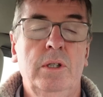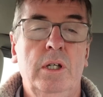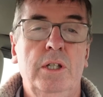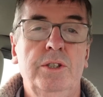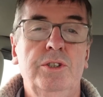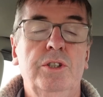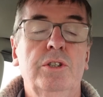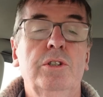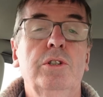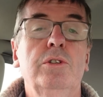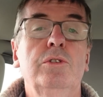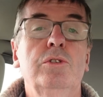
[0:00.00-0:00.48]

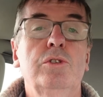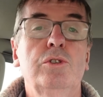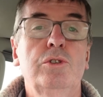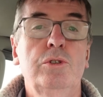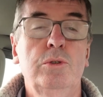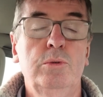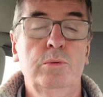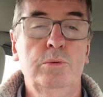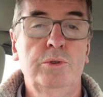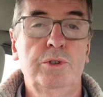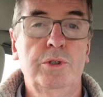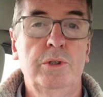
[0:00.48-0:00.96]
as a
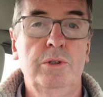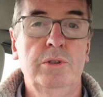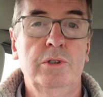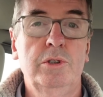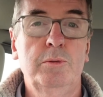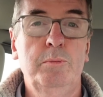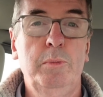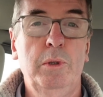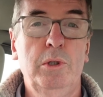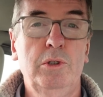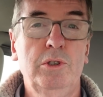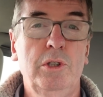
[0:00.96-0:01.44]

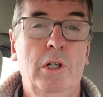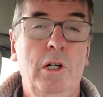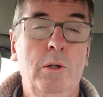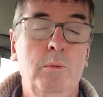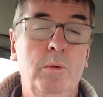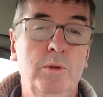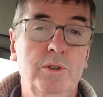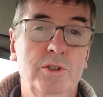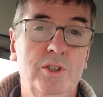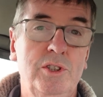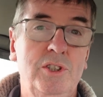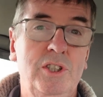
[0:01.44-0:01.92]
consultant, because I
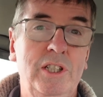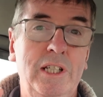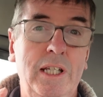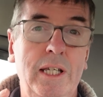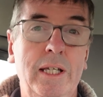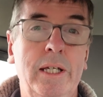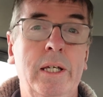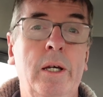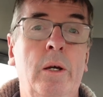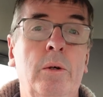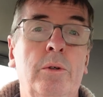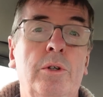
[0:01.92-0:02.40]
want to
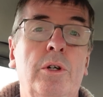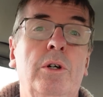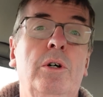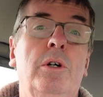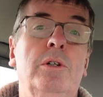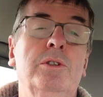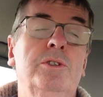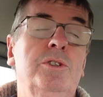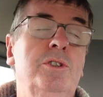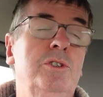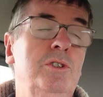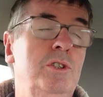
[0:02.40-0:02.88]
see Eco
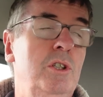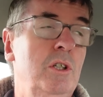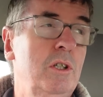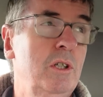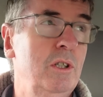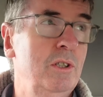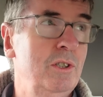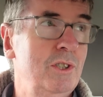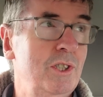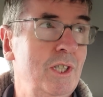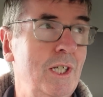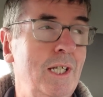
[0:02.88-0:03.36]
Cars to
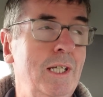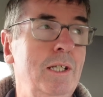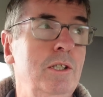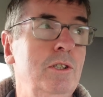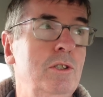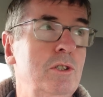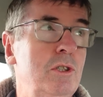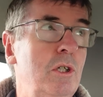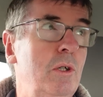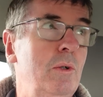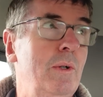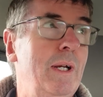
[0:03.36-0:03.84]
continue
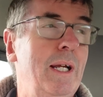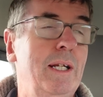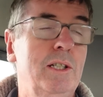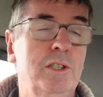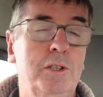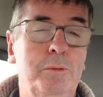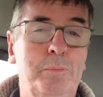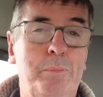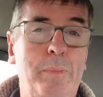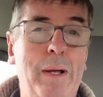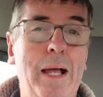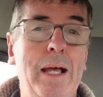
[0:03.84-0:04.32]
to
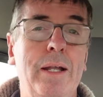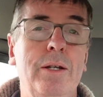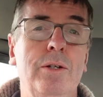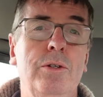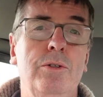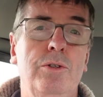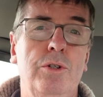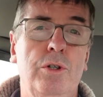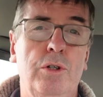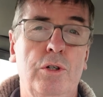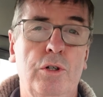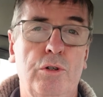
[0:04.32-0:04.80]

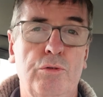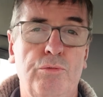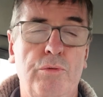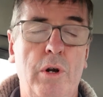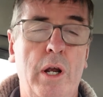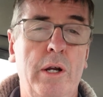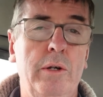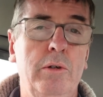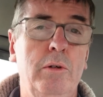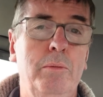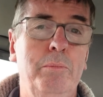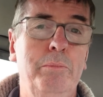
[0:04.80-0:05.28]
expand and
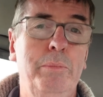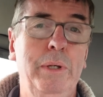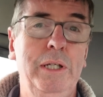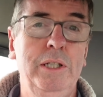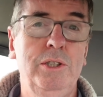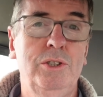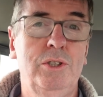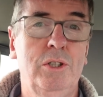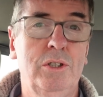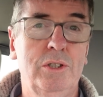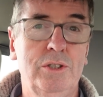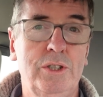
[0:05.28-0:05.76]
grow and
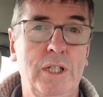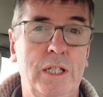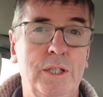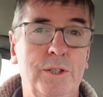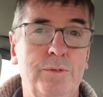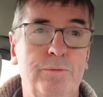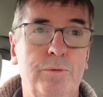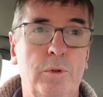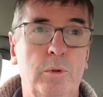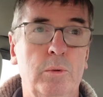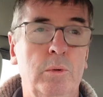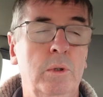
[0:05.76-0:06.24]
be
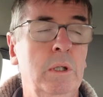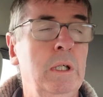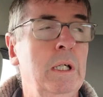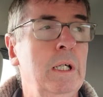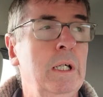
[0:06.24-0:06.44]
successful.